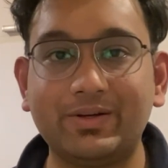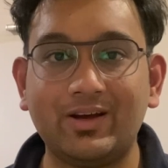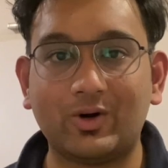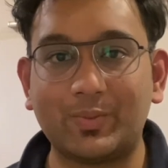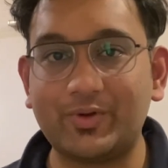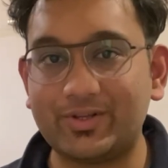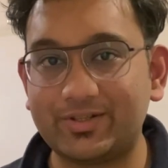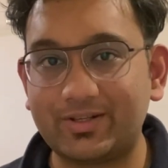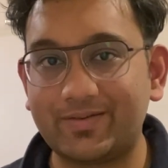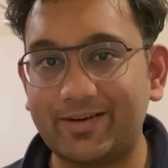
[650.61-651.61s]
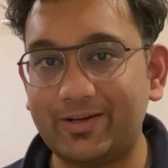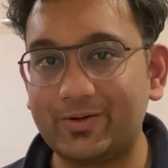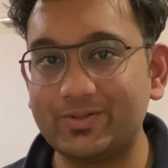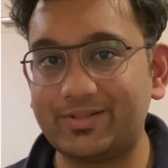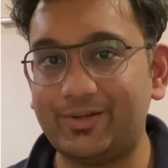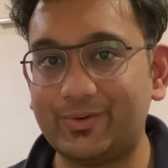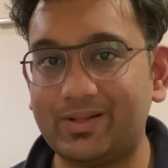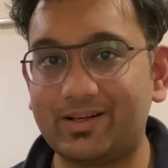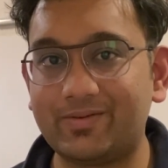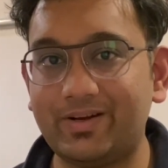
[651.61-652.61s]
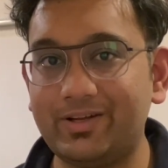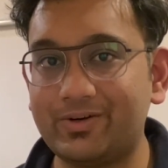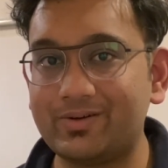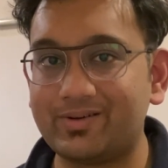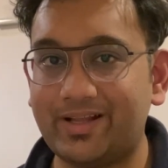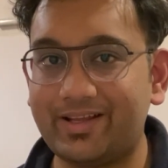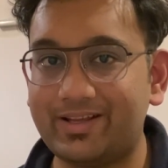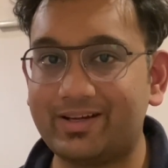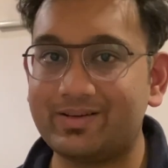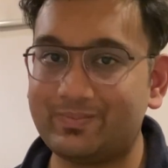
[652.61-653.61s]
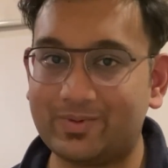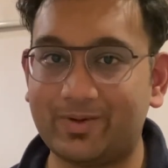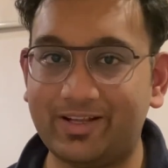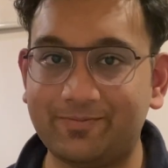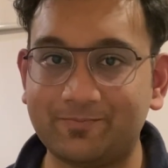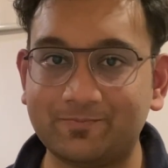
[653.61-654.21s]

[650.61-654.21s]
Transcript: Hope you enjoyed that video too. See you in that video. Take care. Bye-bye.